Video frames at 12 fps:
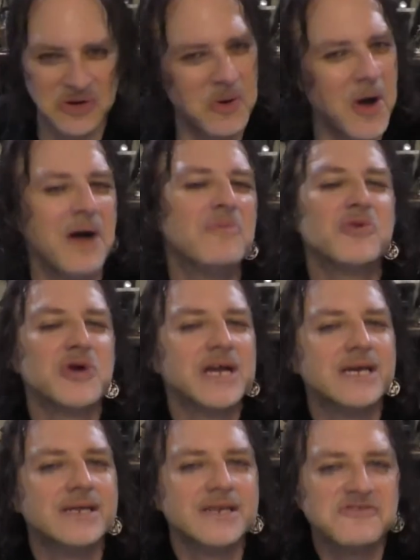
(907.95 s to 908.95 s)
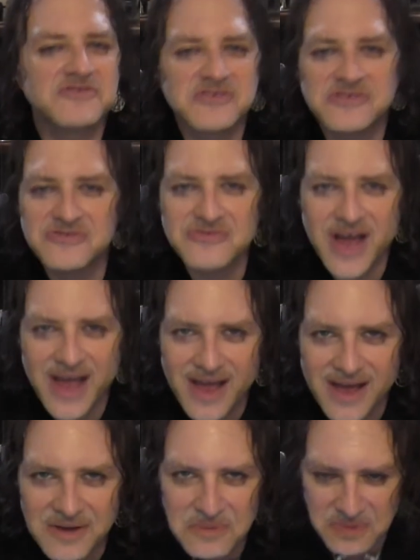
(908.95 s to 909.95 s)
Oh, I'm ready for
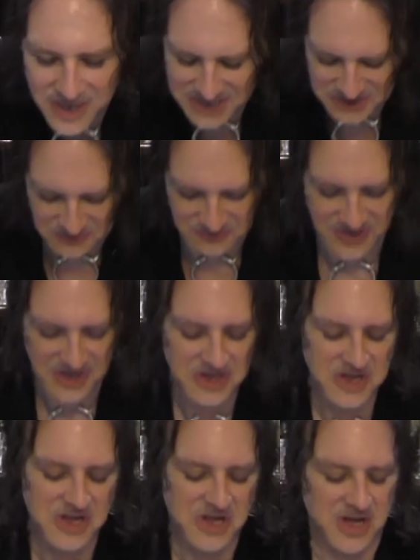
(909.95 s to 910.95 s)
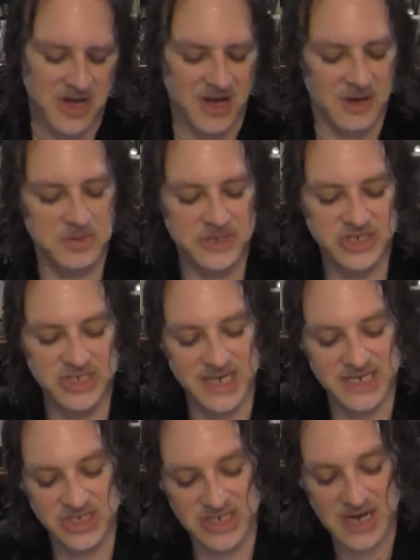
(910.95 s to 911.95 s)
rampage of
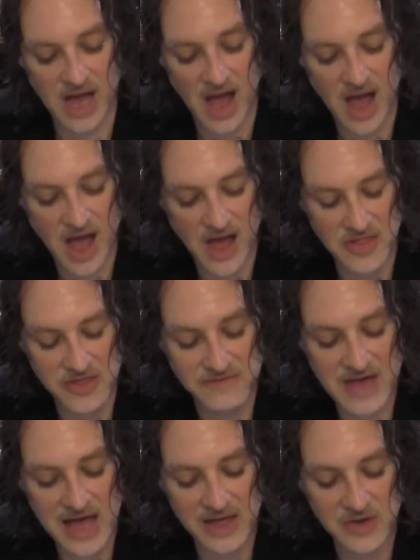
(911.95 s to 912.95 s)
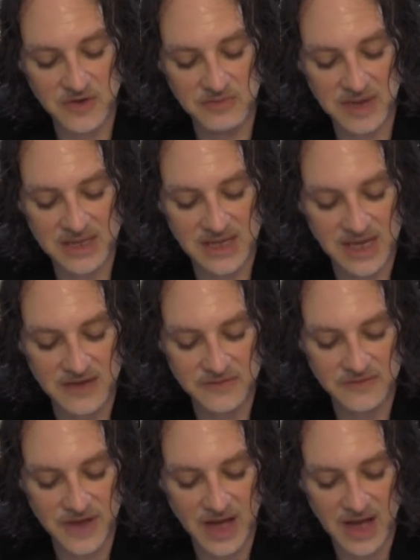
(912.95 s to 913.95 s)
appreciation. Uh, the value of my
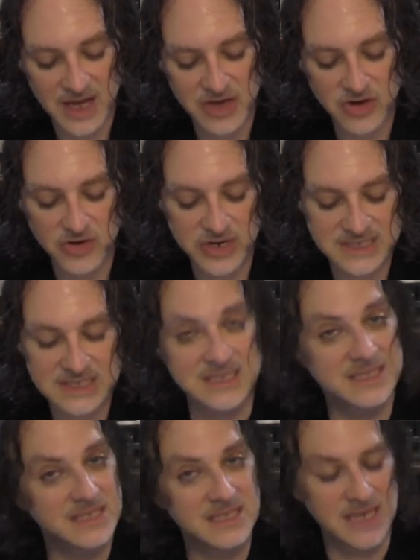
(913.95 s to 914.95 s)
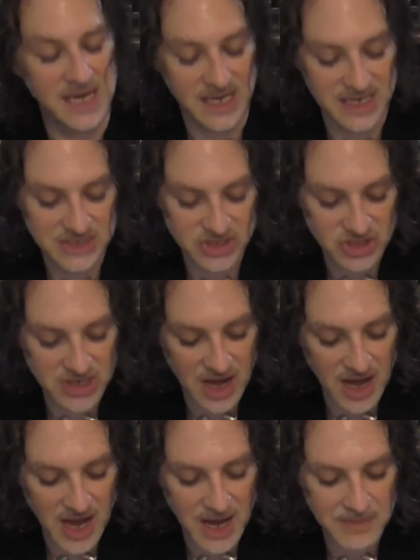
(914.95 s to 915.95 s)
life uh, increases each
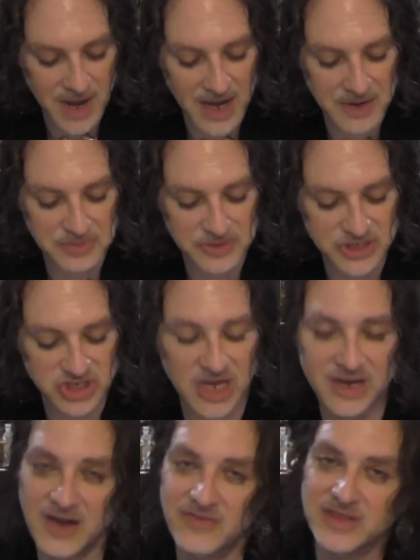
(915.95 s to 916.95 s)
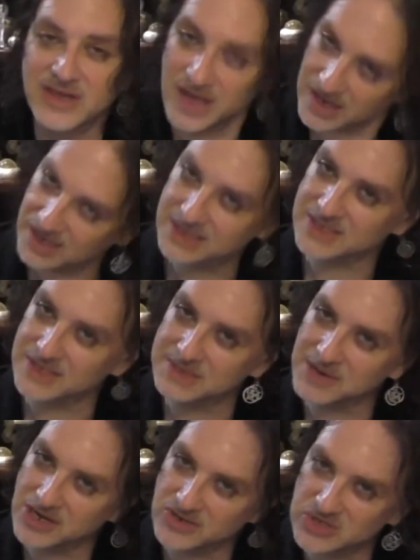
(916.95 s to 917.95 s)
time I appreciate everything in it. So let's
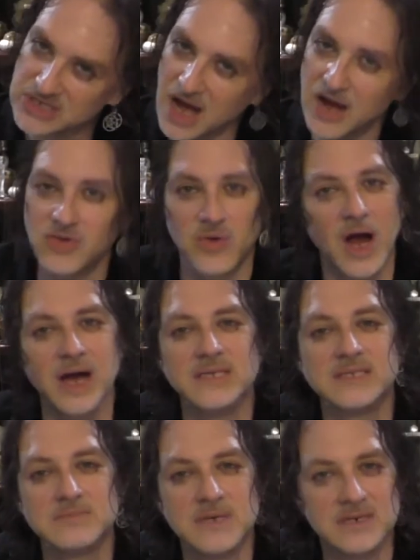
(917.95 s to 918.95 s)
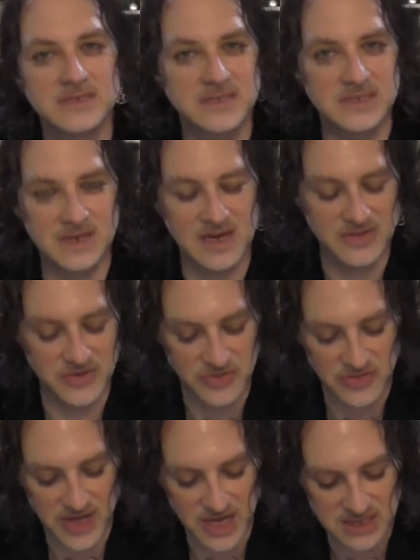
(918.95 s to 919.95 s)
make our stock rise amongst other
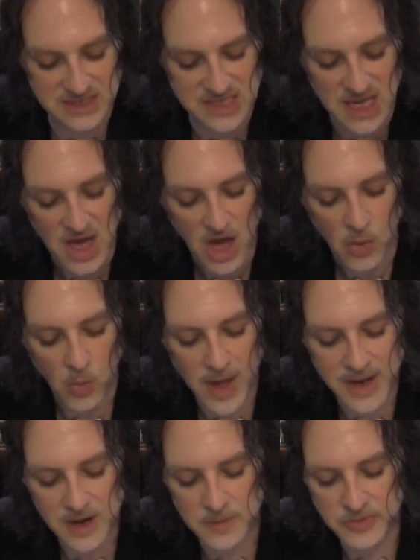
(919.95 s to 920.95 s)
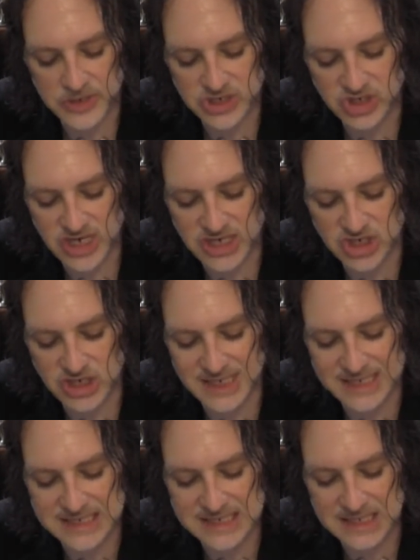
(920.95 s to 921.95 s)
things. When appreciation
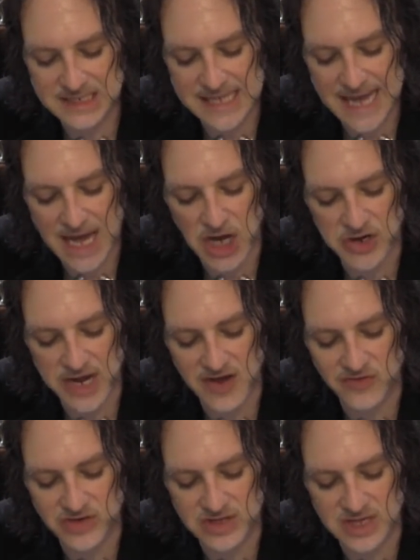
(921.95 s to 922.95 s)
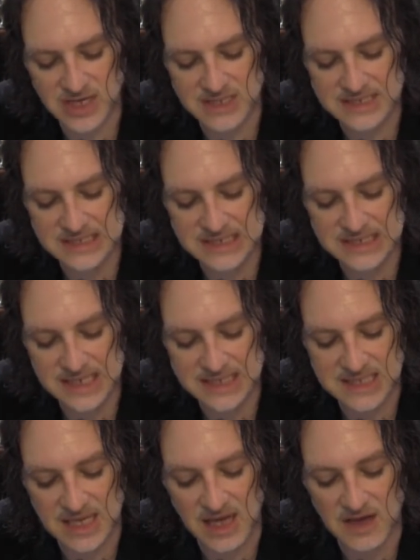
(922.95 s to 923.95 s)
is allowed, everything is seen
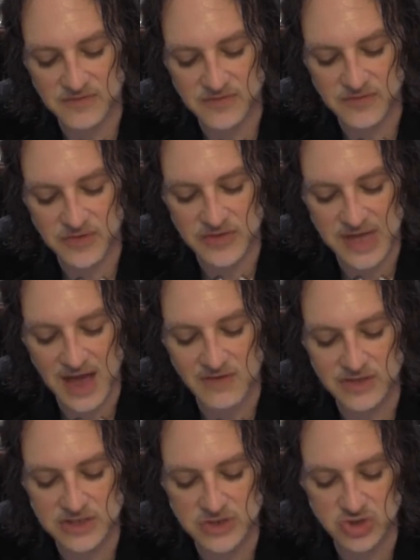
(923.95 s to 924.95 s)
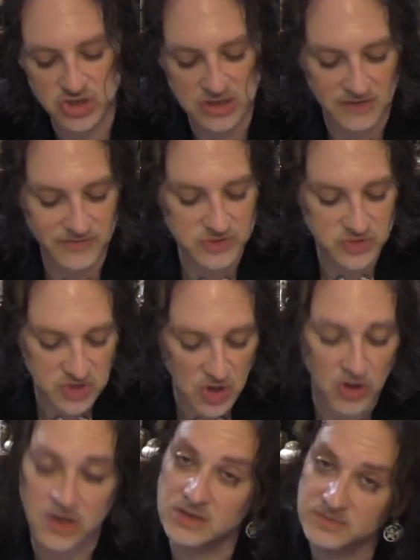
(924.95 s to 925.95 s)
as a gift for the evolution of your
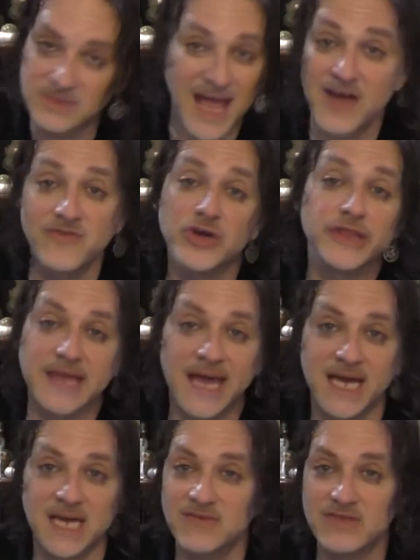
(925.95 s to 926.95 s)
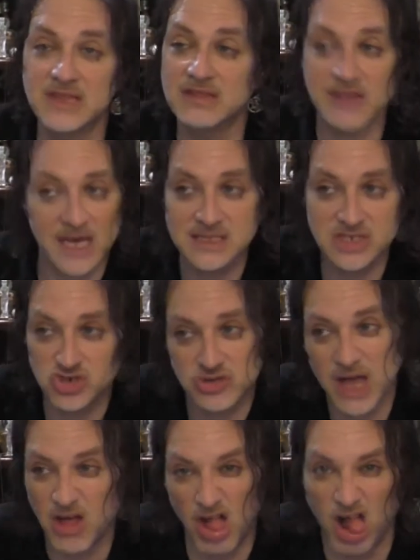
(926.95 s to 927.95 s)
soul everything, even the things that
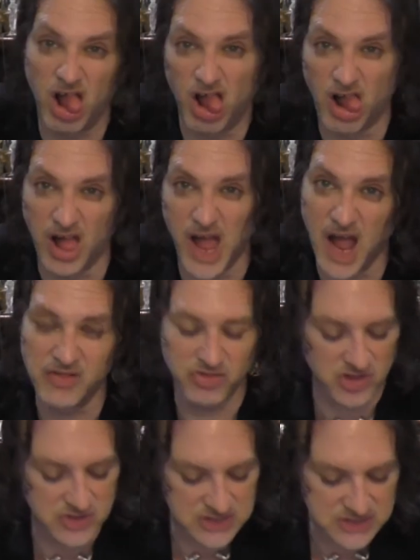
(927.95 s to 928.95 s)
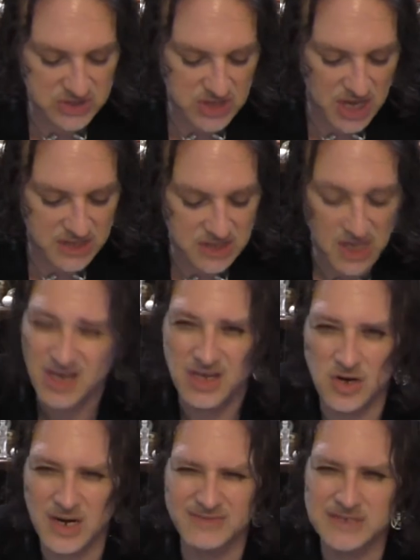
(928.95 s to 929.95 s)
you're like, oh, I hate this, this sucks.
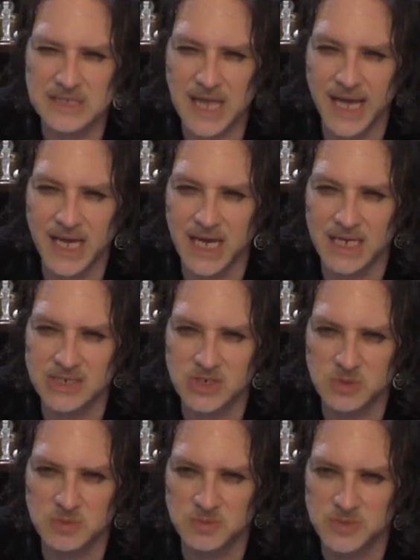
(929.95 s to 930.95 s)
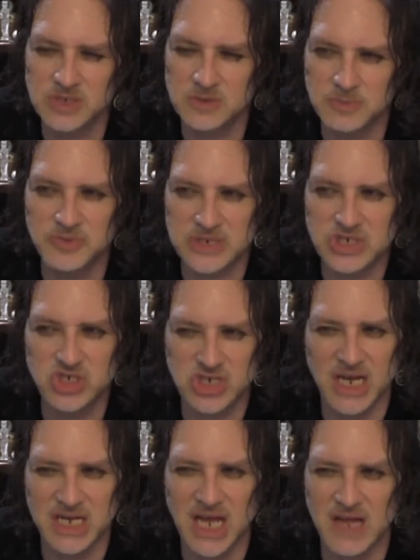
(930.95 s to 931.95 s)
You don't have to like it to, to
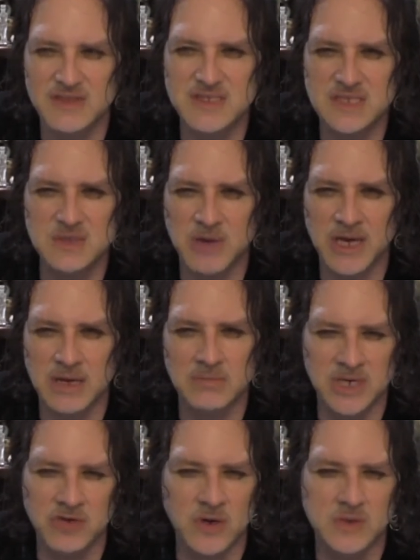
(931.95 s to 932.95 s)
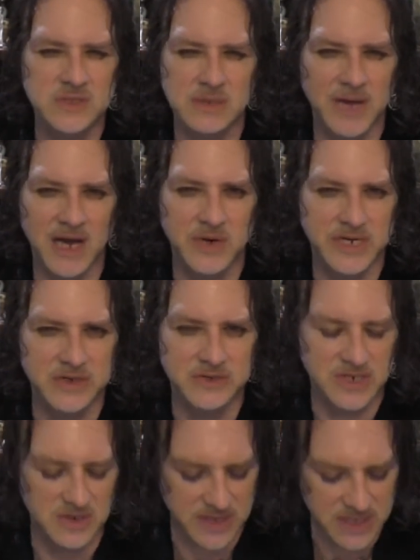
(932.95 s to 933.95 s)
appreciate, yeah, this is making me grow somehow, I
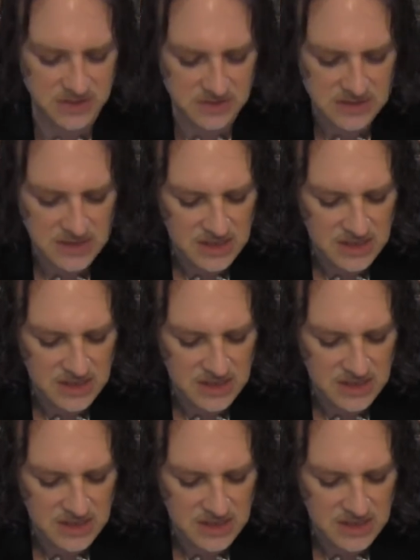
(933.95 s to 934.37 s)
don't know how.